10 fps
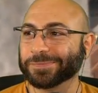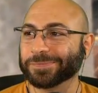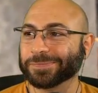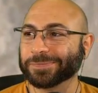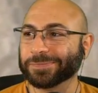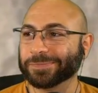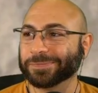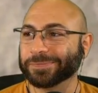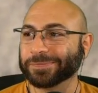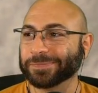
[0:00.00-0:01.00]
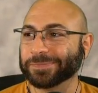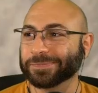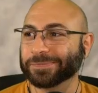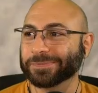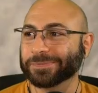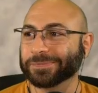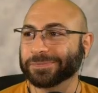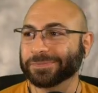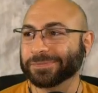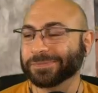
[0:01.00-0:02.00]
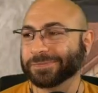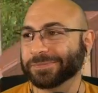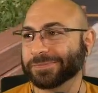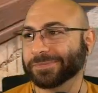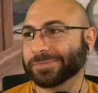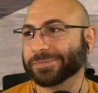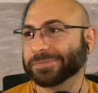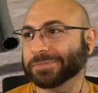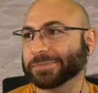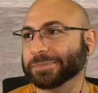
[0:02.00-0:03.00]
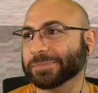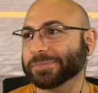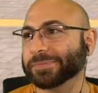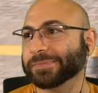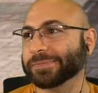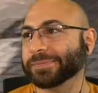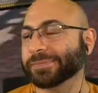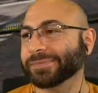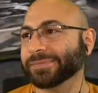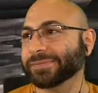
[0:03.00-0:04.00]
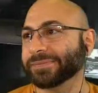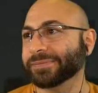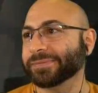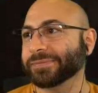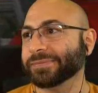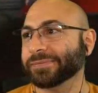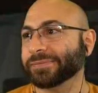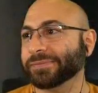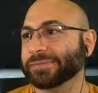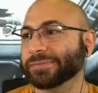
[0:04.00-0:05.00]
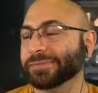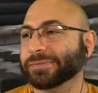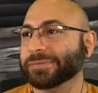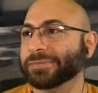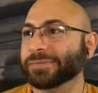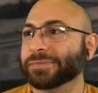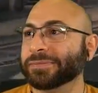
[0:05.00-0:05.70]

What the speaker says: (silence)